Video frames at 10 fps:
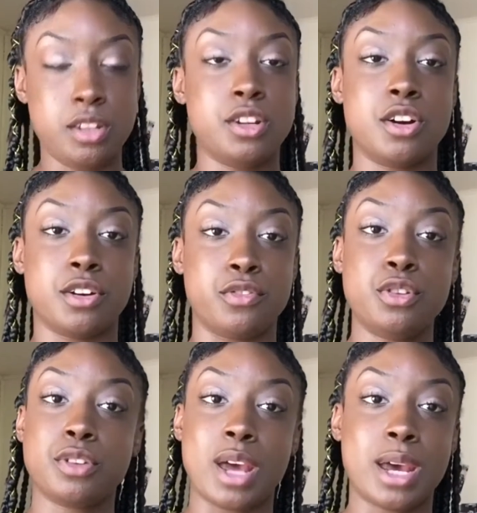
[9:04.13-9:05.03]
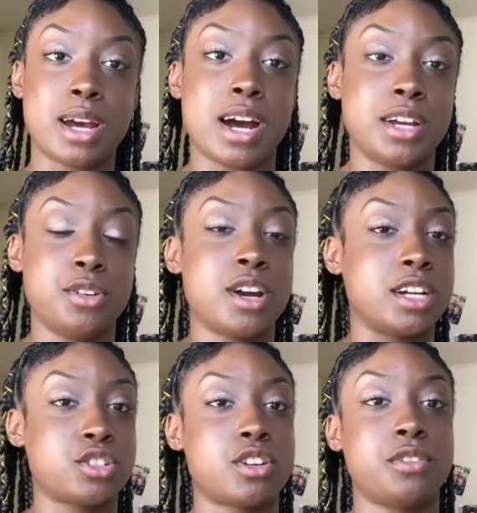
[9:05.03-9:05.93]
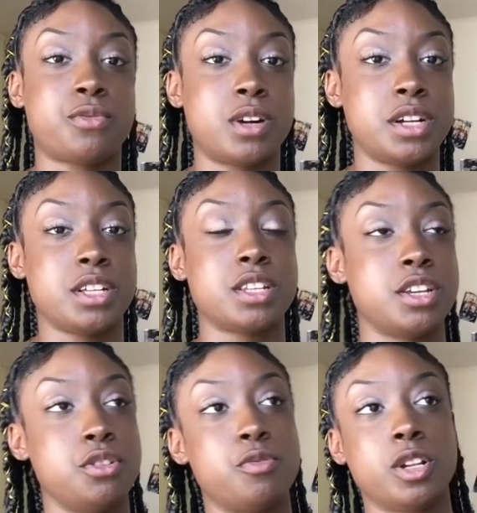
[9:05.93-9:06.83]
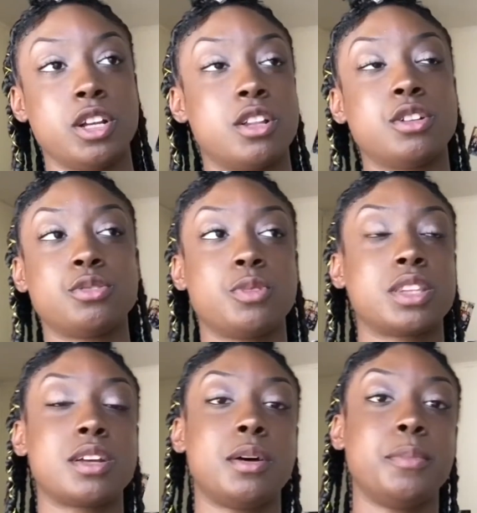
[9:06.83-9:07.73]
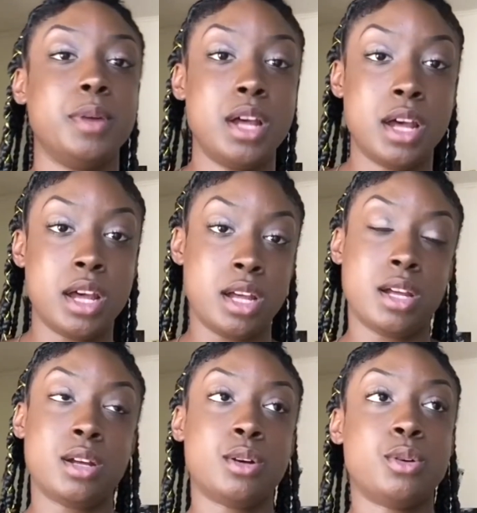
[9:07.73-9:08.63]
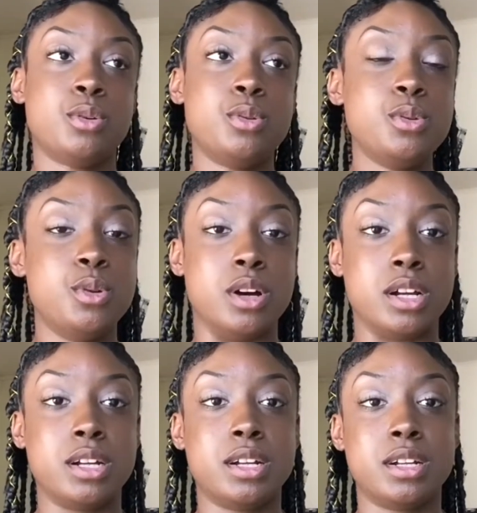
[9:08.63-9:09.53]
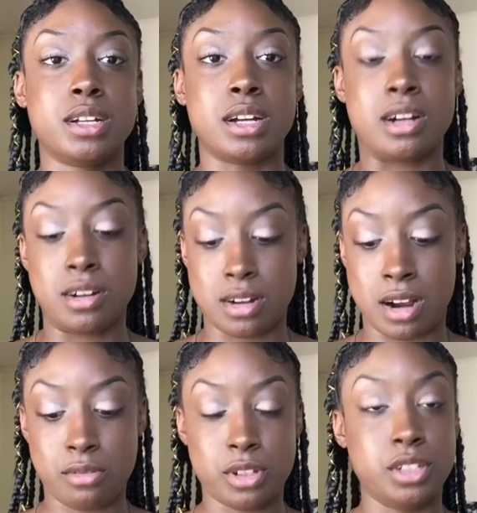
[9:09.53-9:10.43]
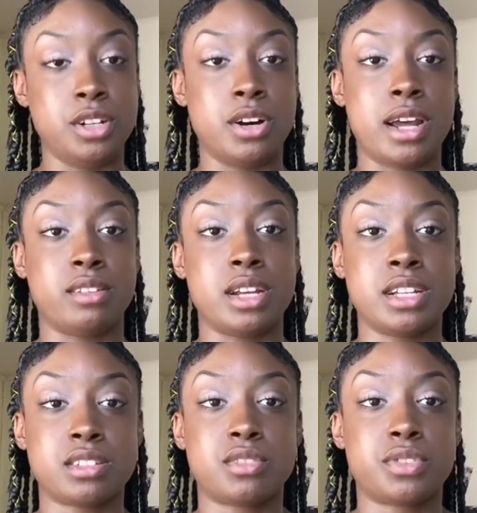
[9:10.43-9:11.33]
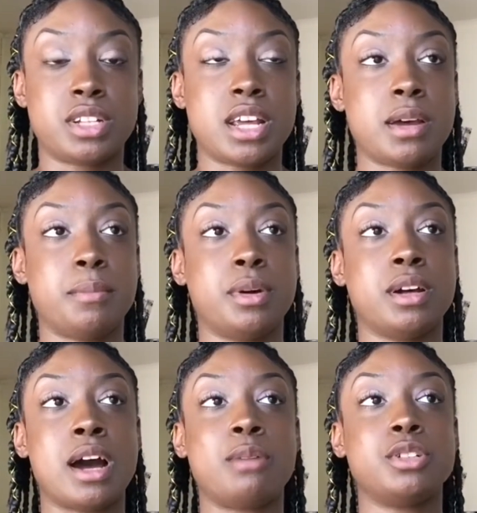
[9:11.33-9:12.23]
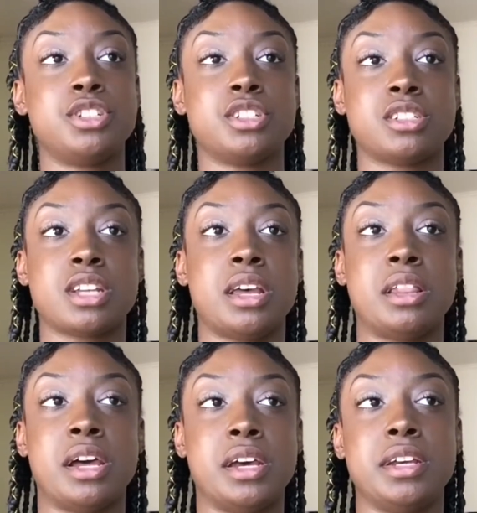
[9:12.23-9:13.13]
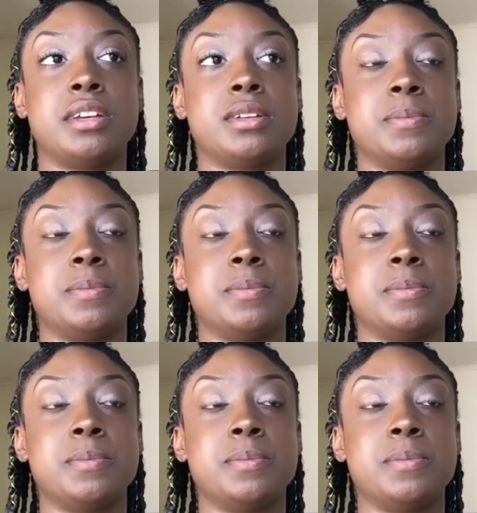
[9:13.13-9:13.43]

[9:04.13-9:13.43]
you know, if you're a gay guy and you got straight friends and you really close with them, whew, I, I really don't have the answer for that, but I would just say, like,